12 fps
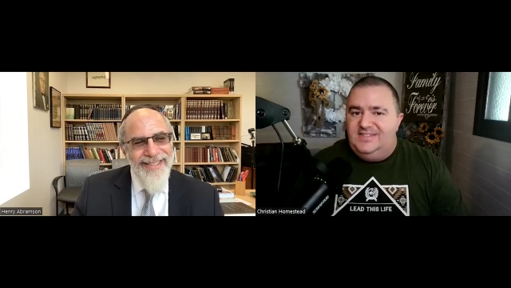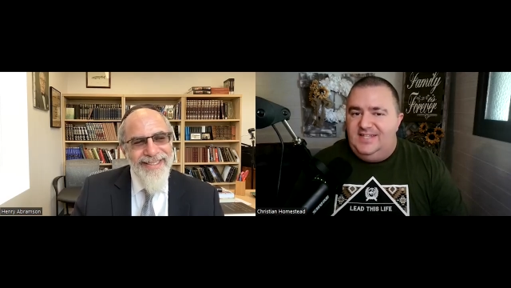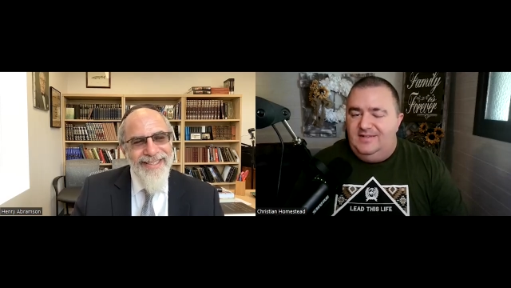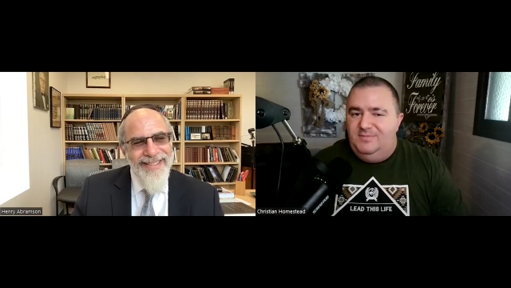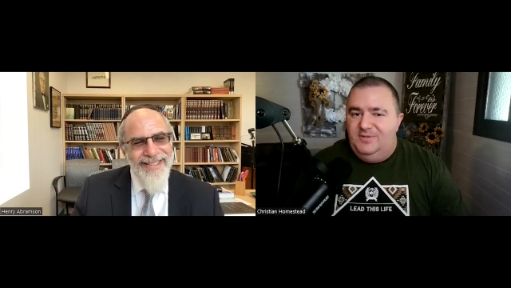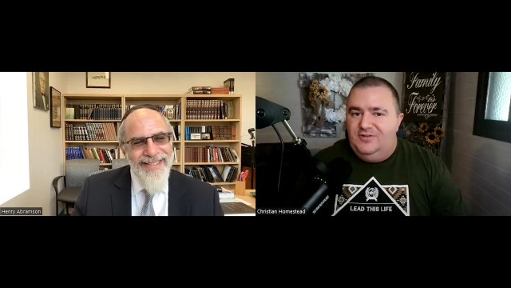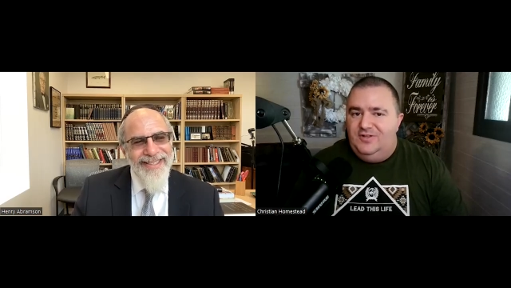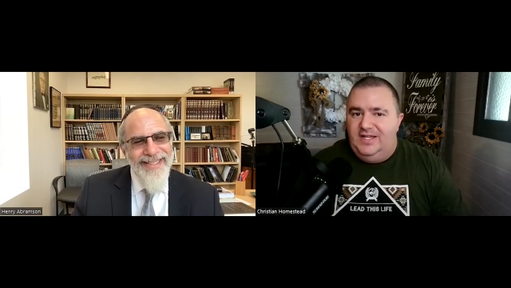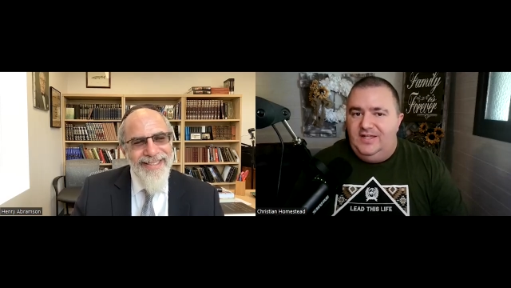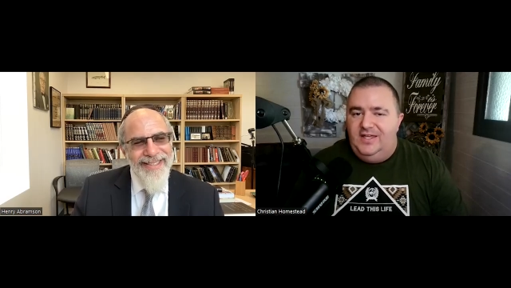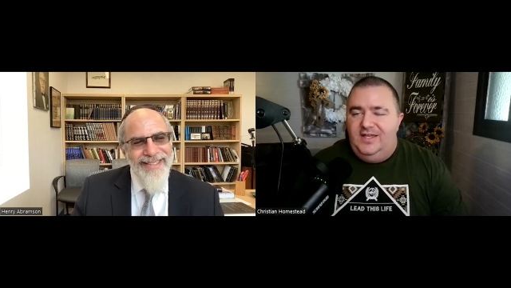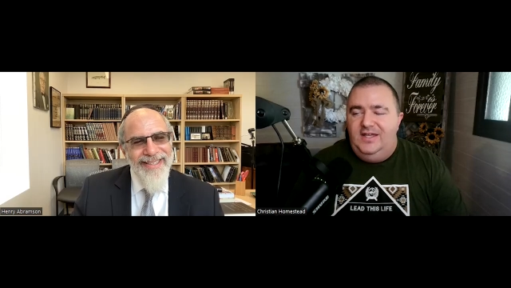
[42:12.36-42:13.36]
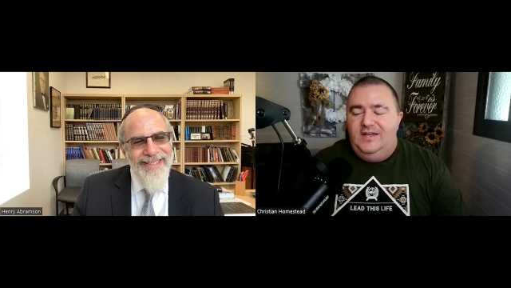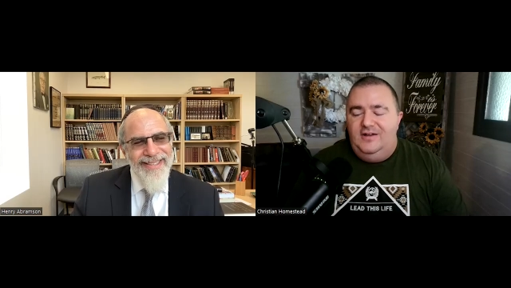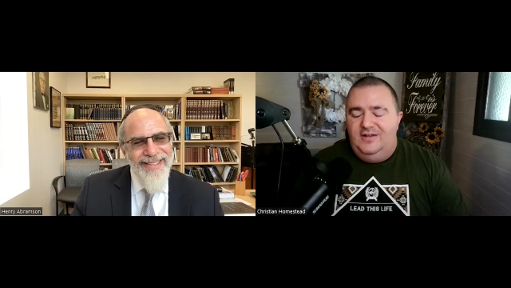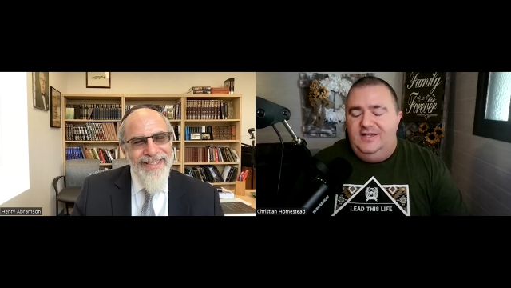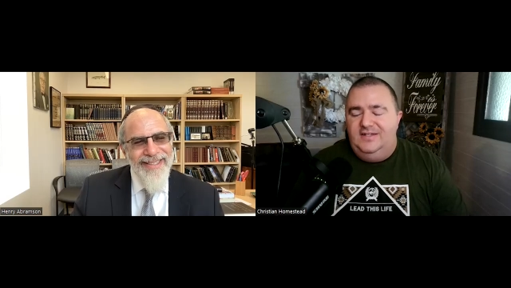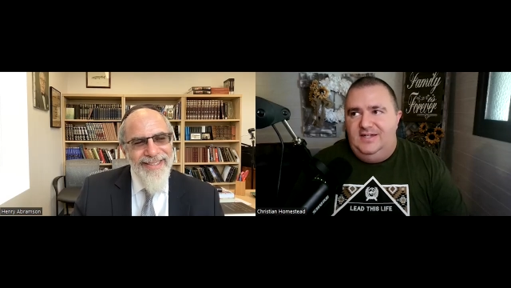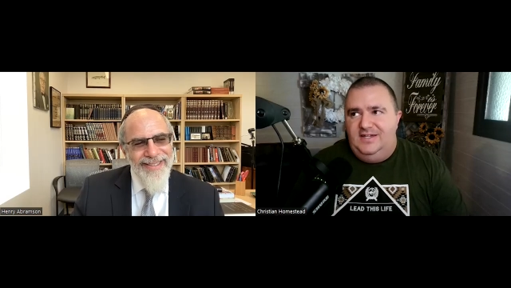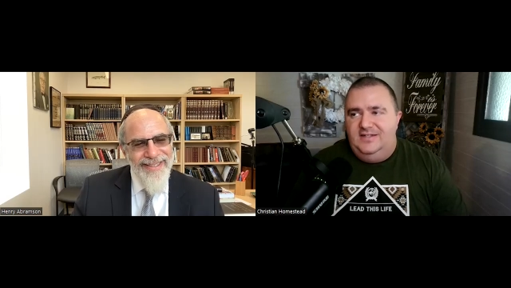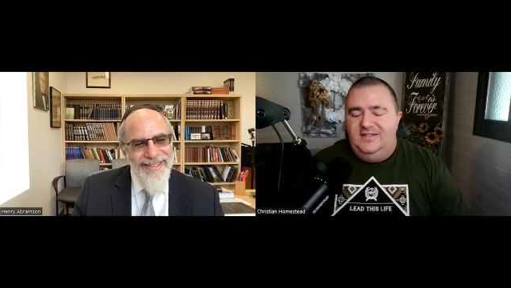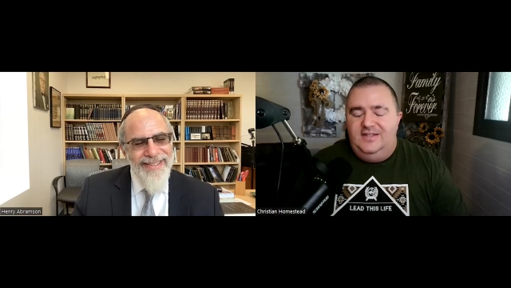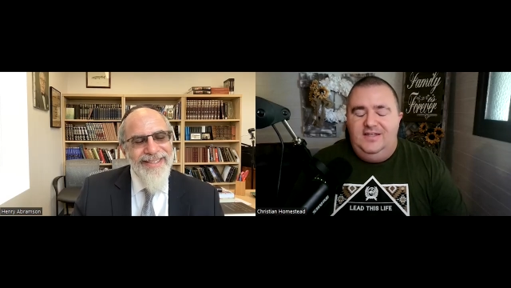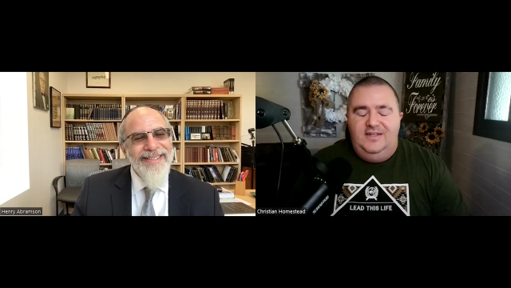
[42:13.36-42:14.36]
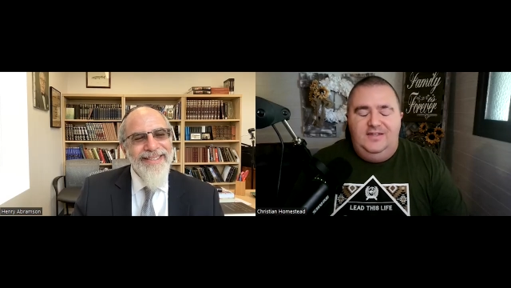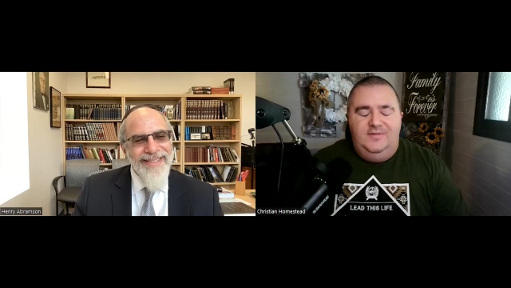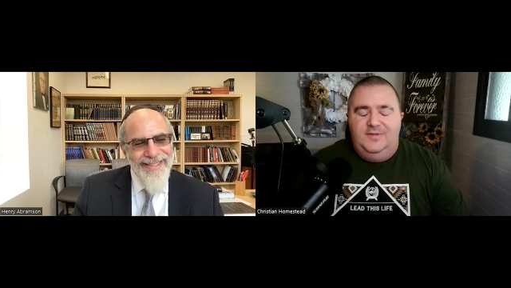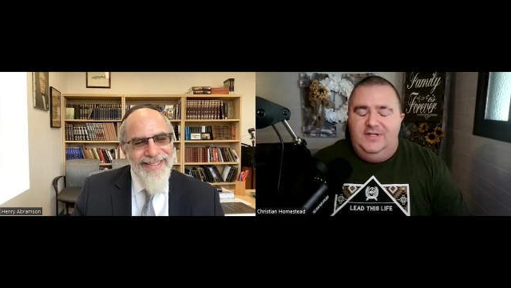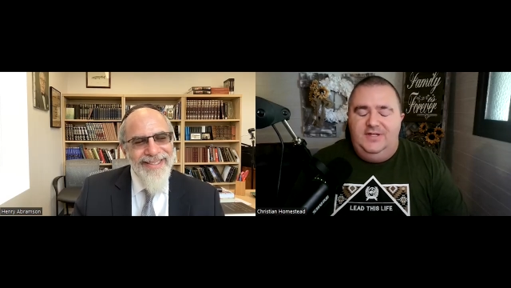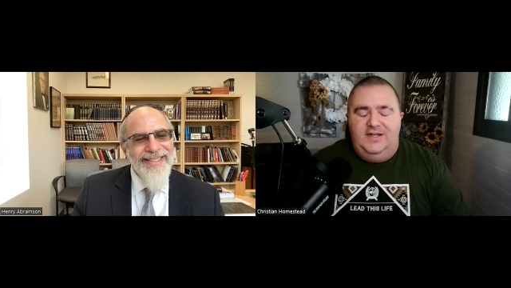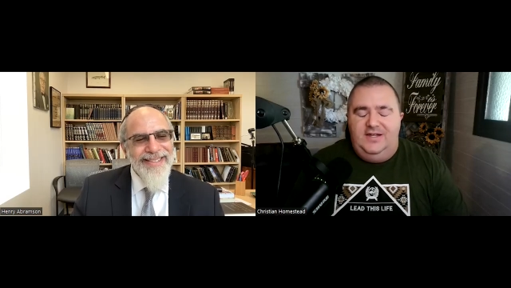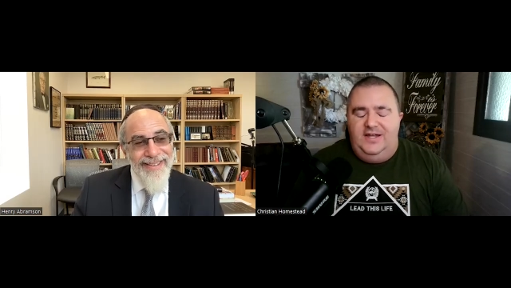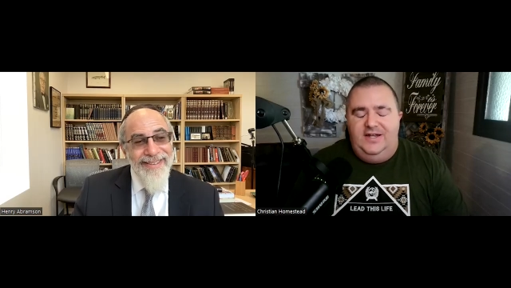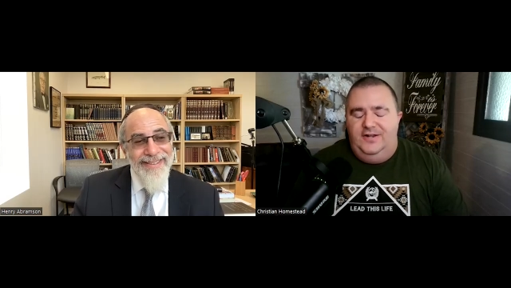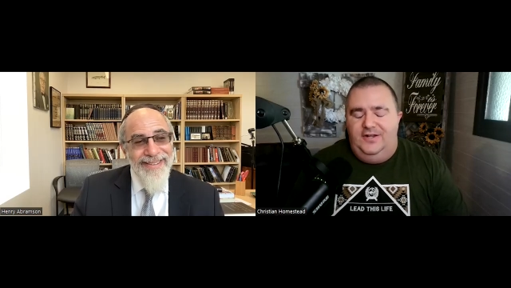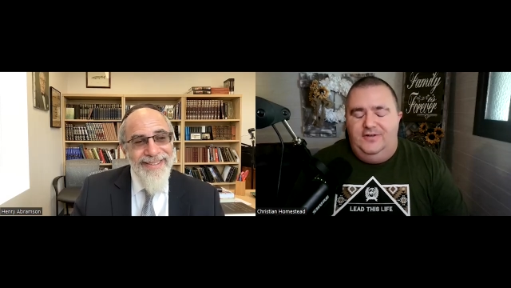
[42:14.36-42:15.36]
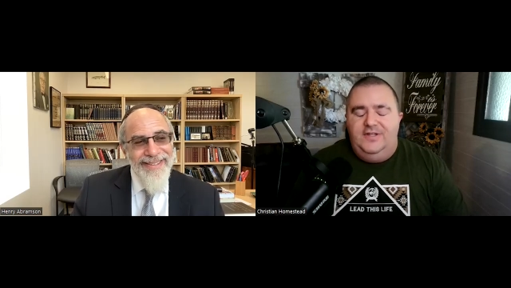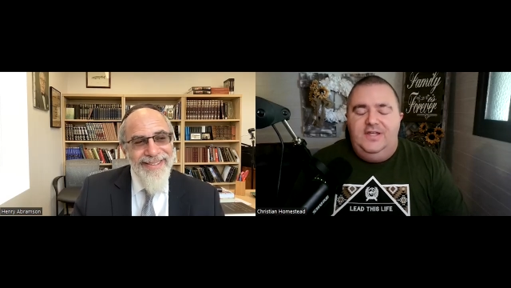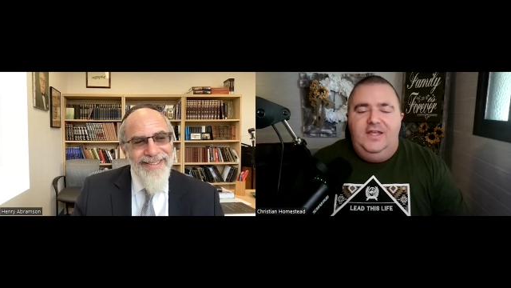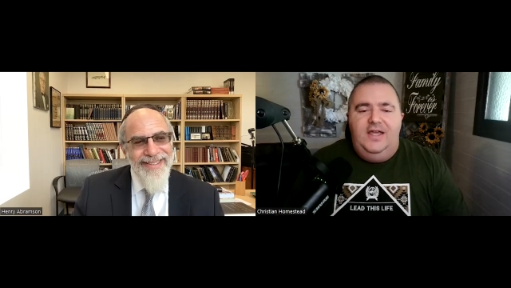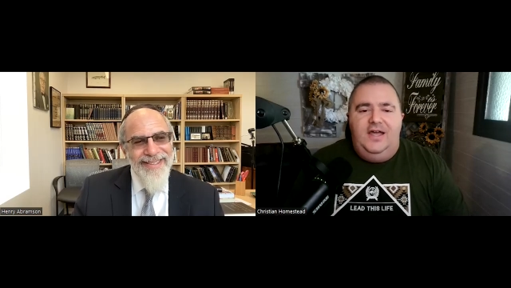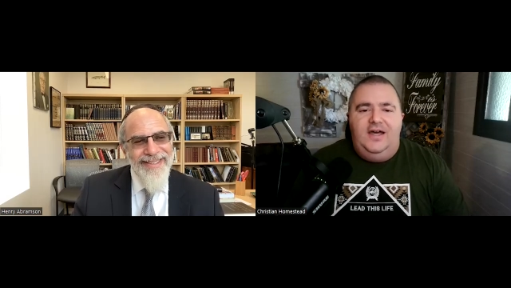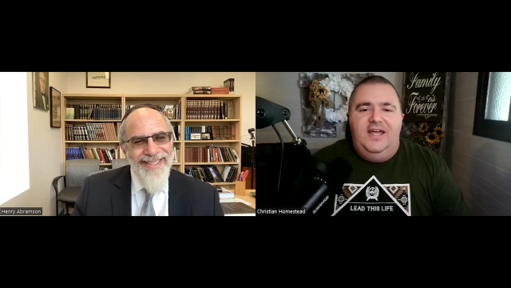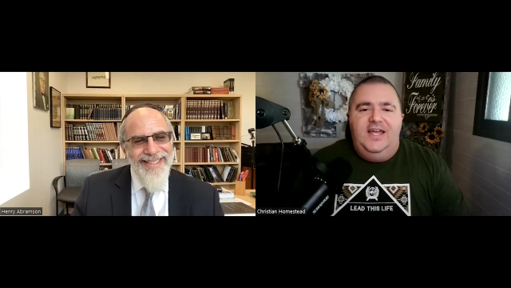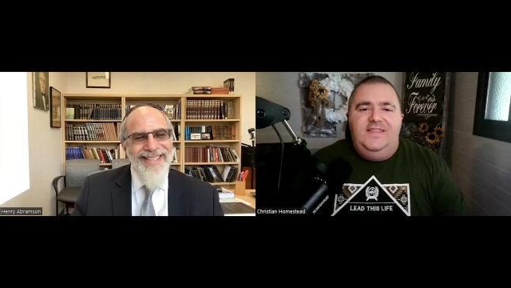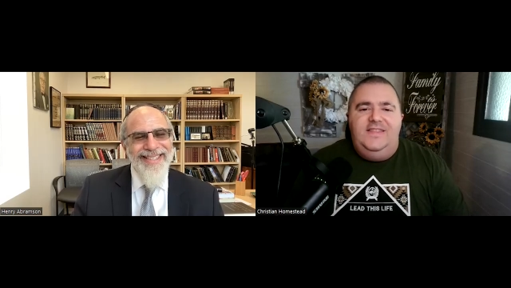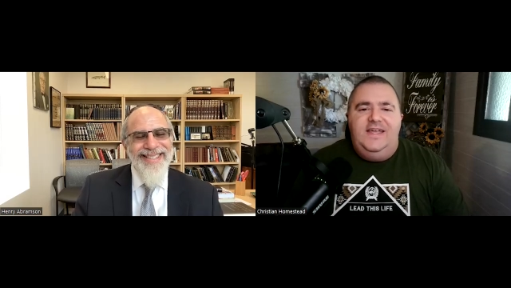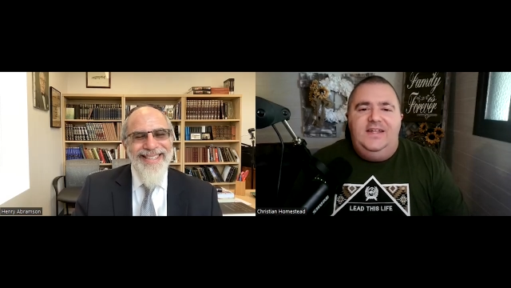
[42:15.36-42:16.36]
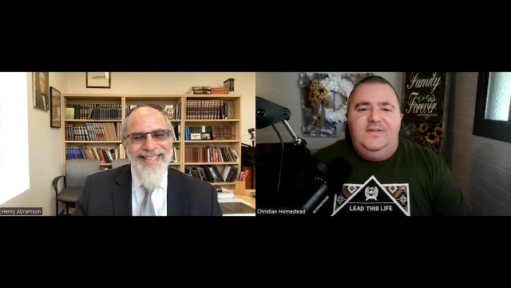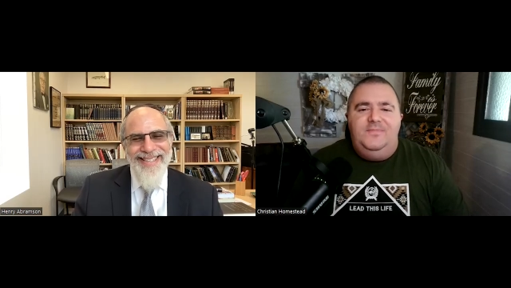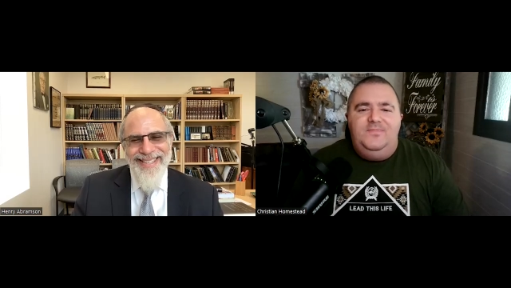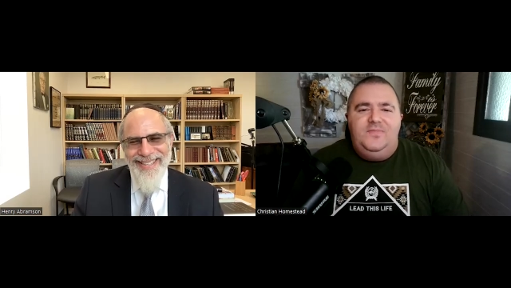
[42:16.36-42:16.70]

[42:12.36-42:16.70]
Speaker 1: a second. They're like, okay, yeah, but I, I don't know. Uh, and then